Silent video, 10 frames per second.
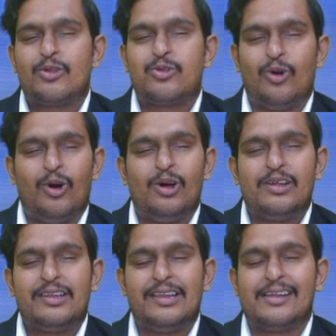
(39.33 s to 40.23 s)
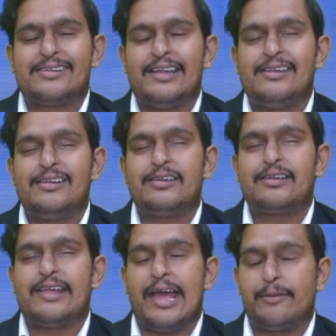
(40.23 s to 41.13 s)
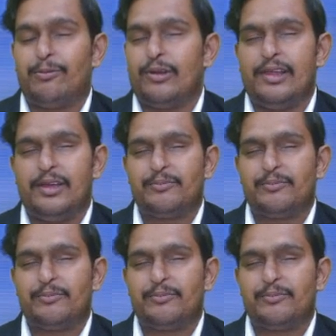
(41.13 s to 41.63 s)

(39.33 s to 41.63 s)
So listen carefully.